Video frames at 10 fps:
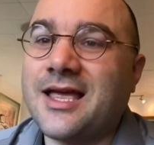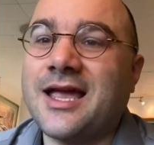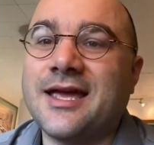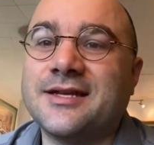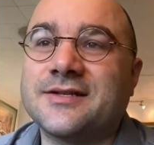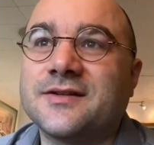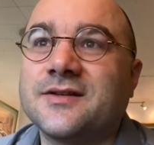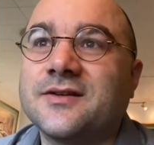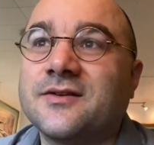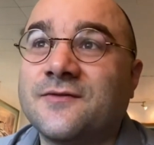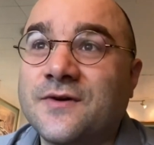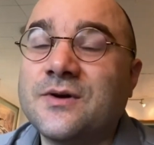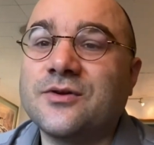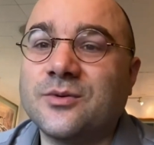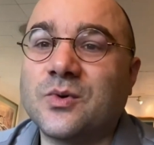And
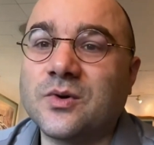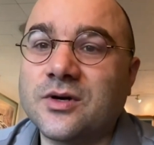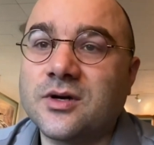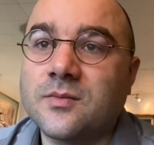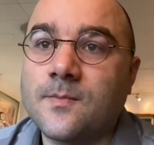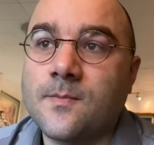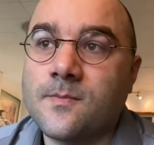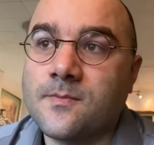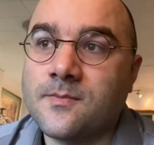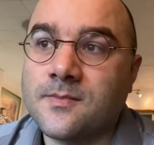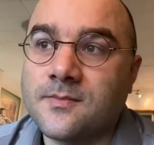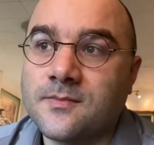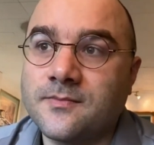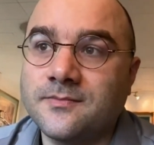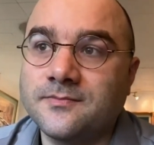furthermore,
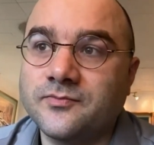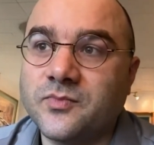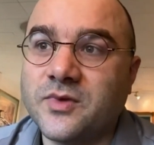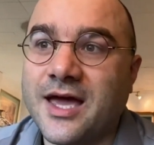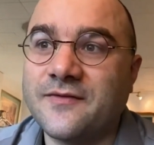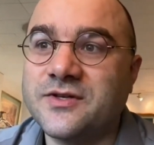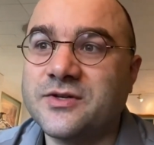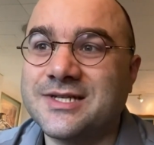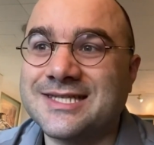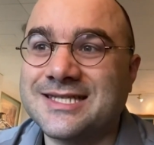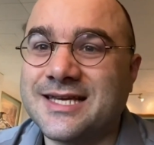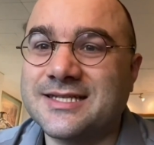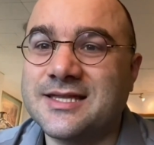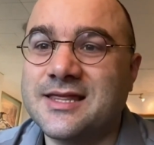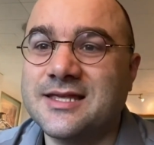you have to
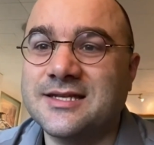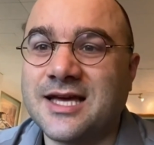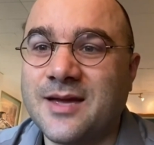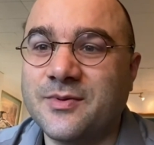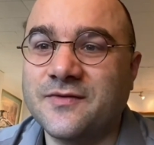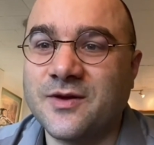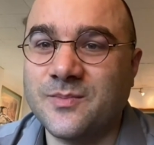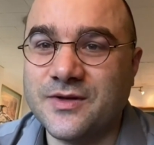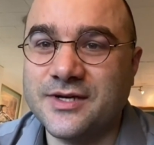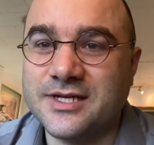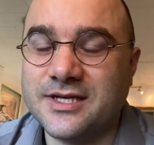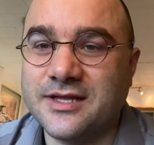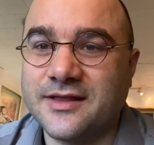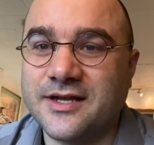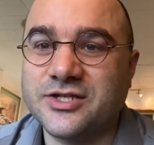assess the type of
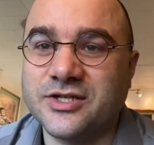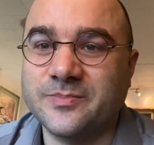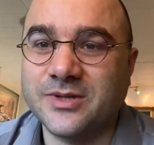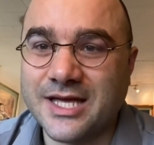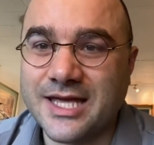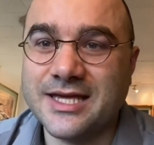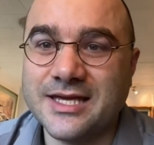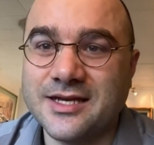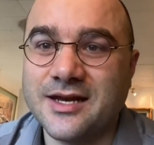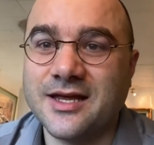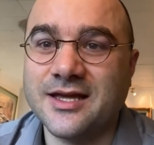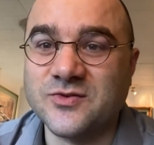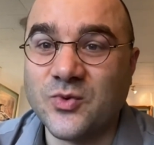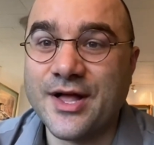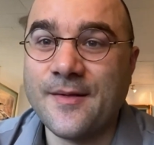community that you're playing in
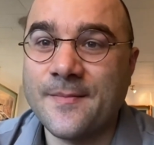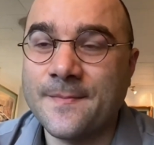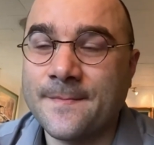as well.